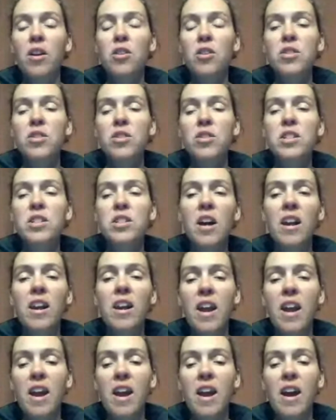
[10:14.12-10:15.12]
Her son
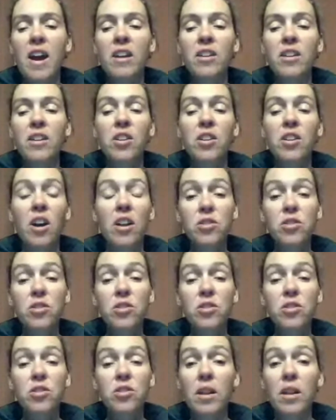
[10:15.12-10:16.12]
had gone to
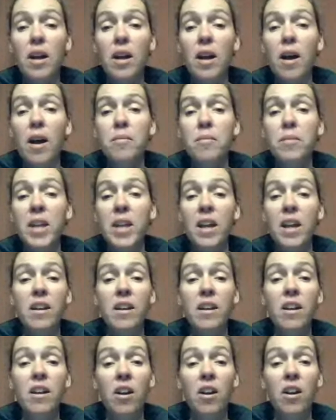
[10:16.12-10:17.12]
school, they had
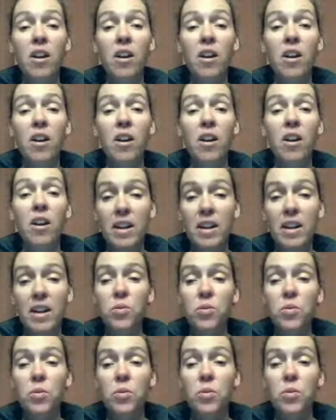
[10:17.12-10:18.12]
an art class after
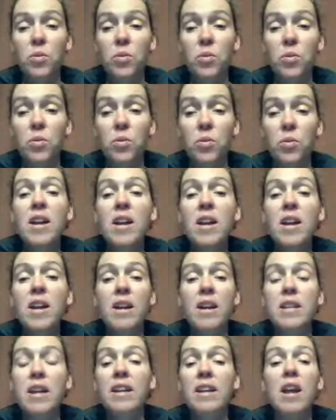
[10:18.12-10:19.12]
school,
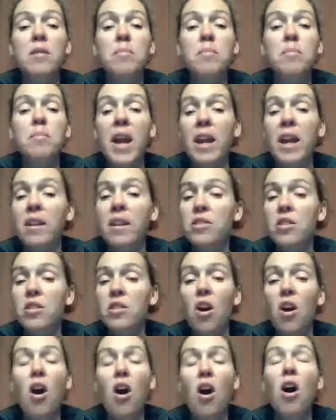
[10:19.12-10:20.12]
and had gotten
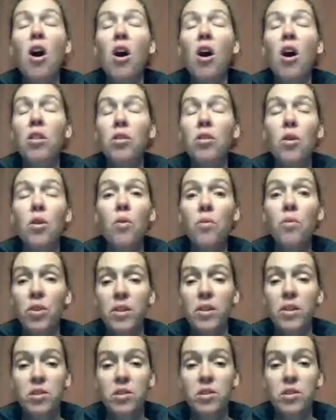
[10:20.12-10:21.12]
paint all
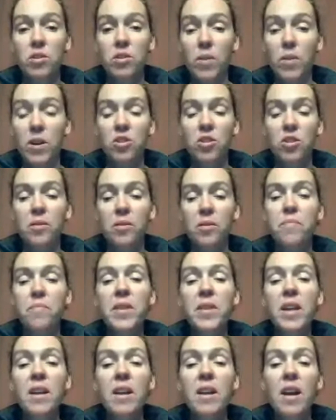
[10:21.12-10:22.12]
over his
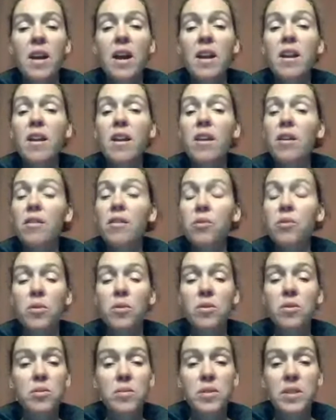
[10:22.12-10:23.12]
sweatshirt. And of
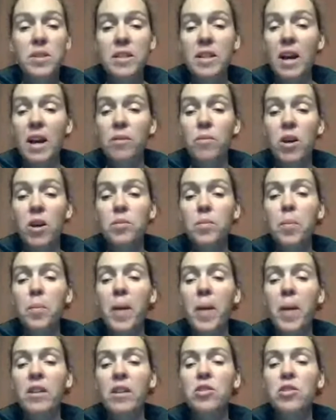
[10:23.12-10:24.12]
course, it was
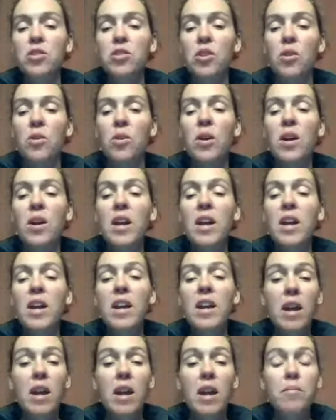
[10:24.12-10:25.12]
non-washable paint, so
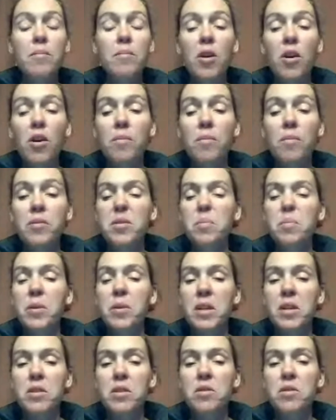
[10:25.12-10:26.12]
he came home, it was
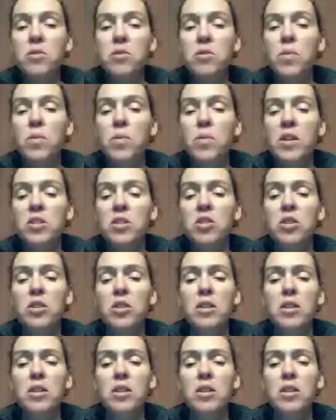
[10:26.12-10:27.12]
a pretty new sweatshirt,
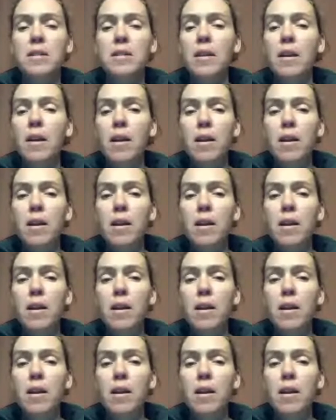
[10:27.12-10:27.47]
and he's,